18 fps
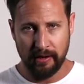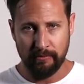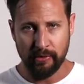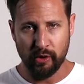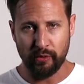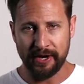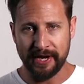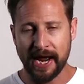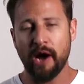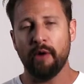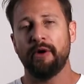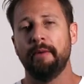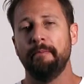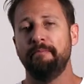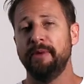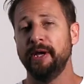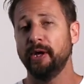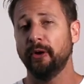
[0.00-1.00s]
But we now want to
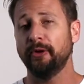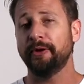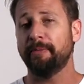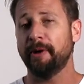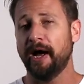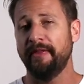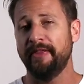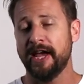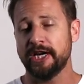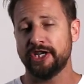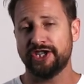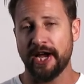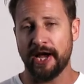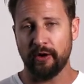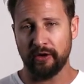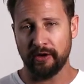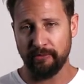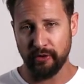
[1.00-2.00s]
build upon that
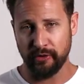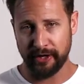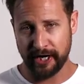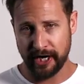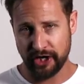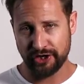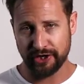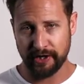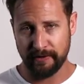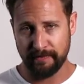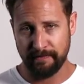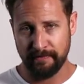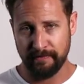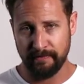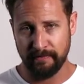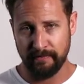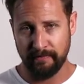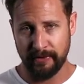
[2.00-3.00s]
shadow communication.
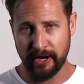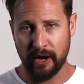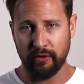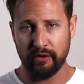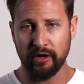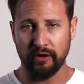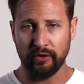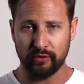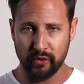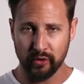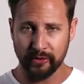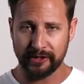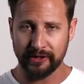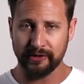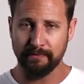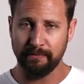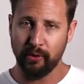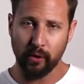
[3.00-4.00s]
Now,
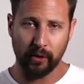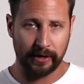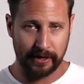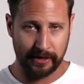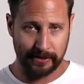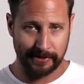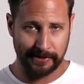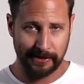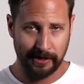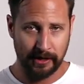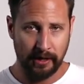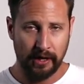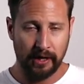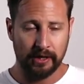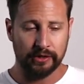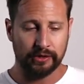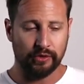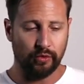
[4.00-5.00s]
congruence is important,
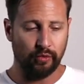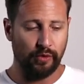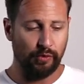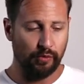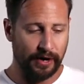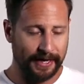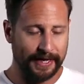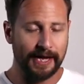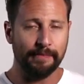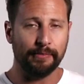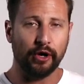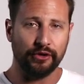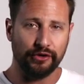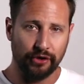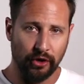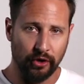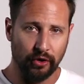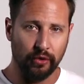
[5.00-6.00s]
so we want to keep our
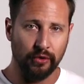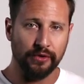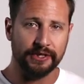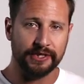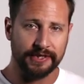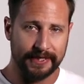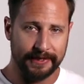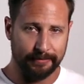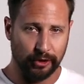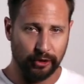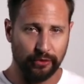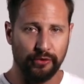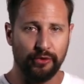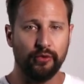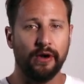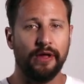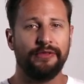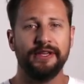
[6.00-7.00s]
tone similar
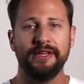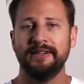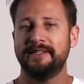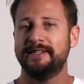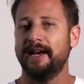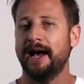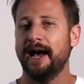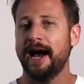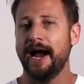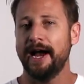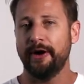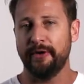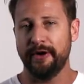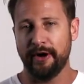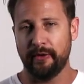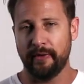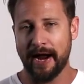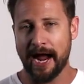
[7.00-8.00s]
throughout the
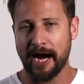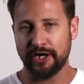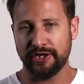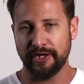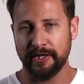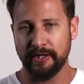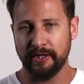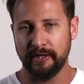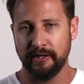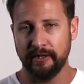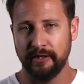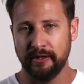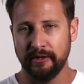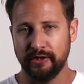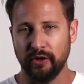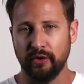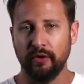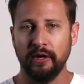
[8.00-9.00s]
entire interaction.
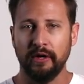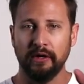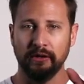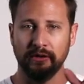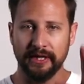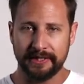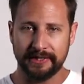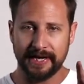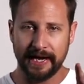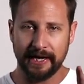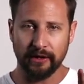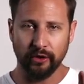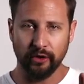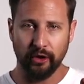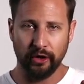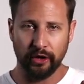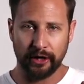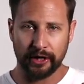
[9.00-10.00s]
So let's take a
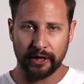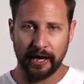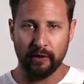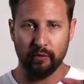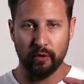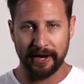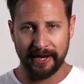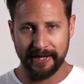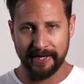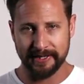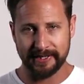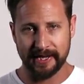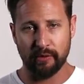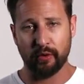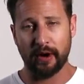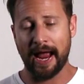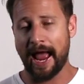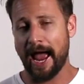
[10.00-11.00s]
look at what it is
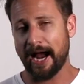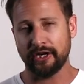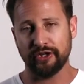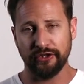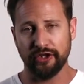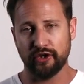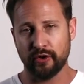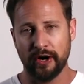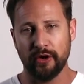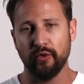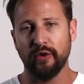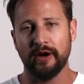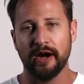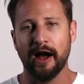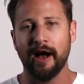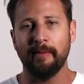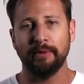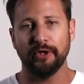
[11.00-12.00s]
that we're actually trying to
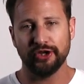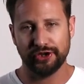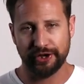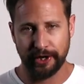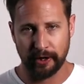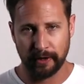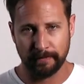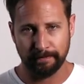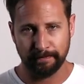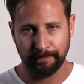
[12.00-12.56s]
accomplish here.